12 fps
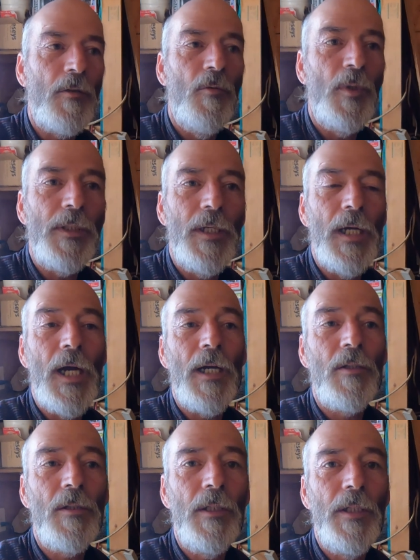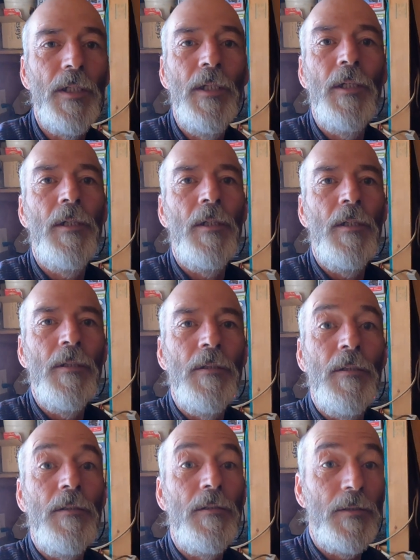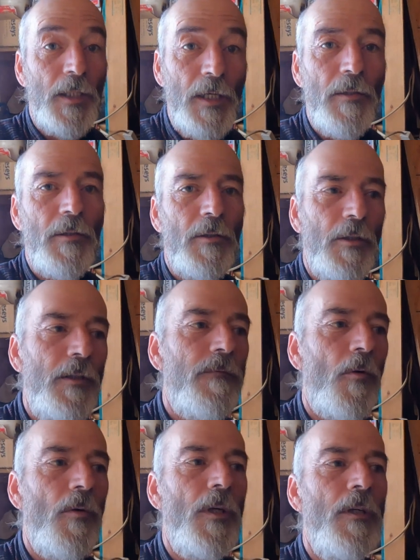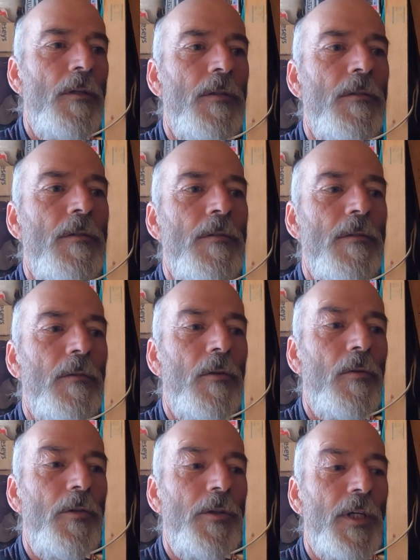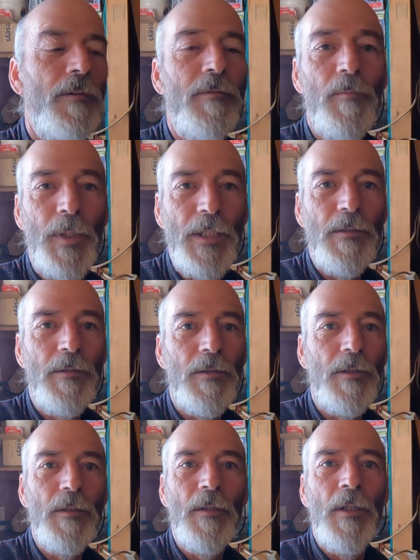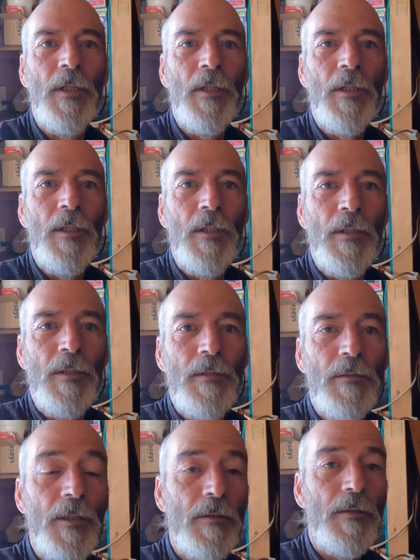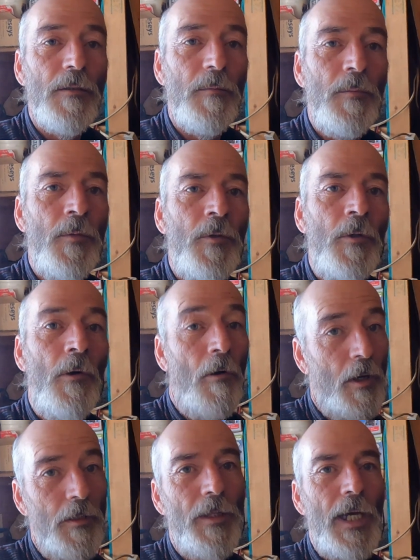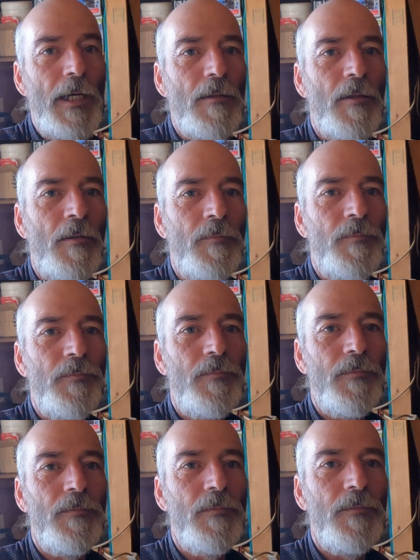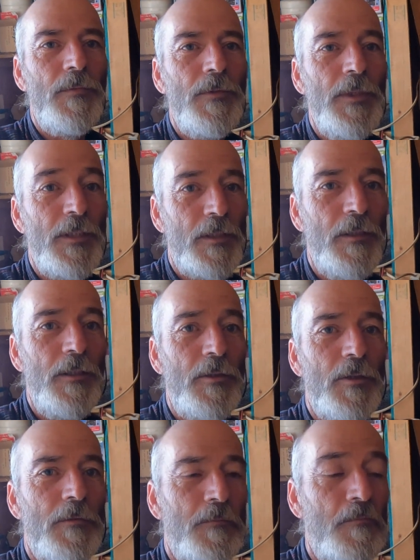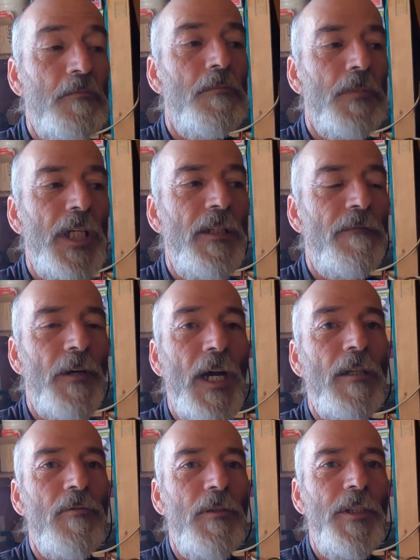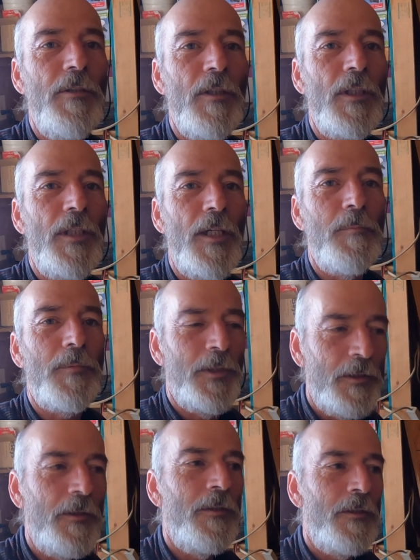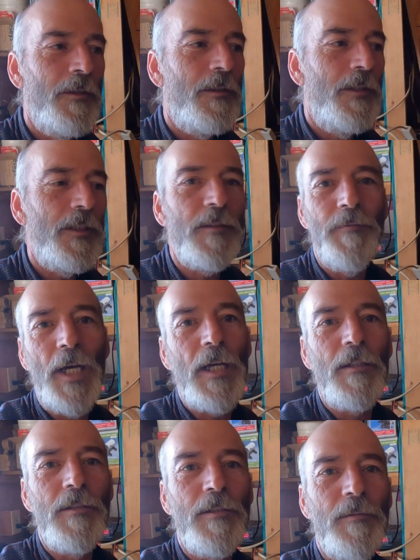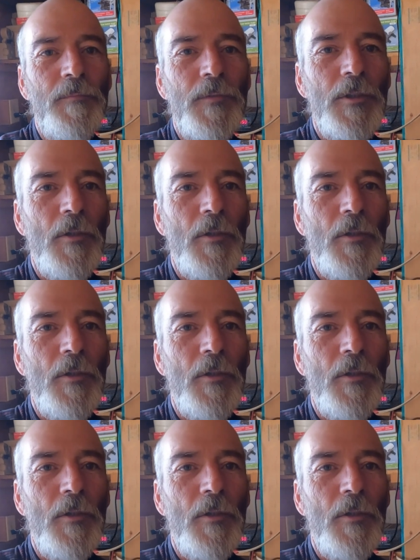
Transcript: they actually say they're good for, so you have to base your system on that. It's plain facts. When you hook it up, it's facts. So